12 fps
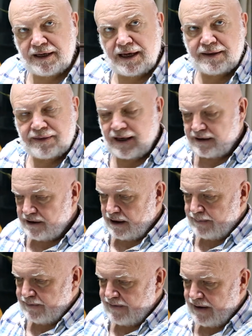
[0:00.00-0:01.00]
had that
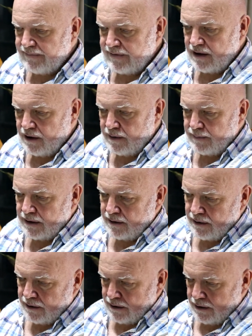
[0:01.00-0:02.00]
type of heavy armour
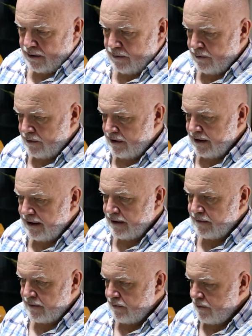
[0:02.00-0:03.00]
that would
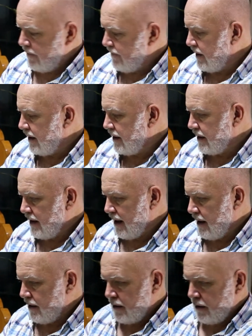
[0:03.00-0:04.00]
have needed that.
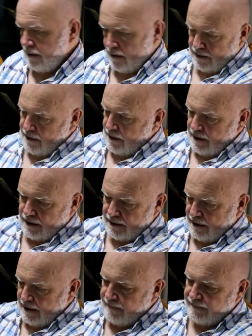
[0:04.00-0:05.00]
And
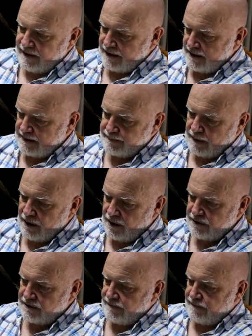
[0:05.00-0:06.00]
if this is
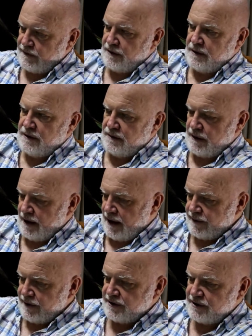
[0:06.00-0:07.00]
part of the
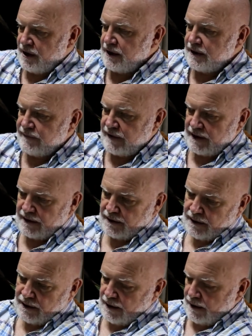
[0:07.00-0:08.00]
other side of it,
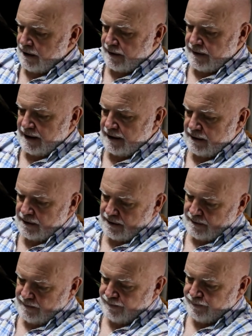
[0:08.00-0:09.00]
then
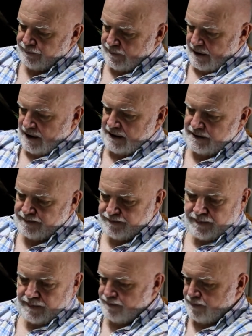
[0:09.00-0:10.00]
it's
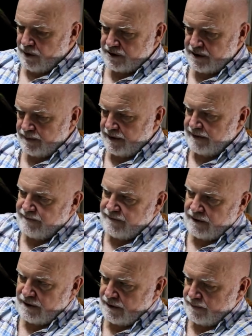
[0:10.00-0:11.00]
possibly
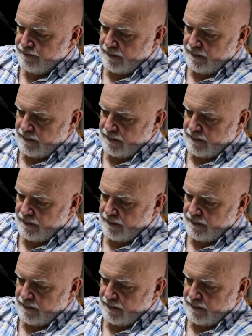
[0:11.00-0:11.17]
for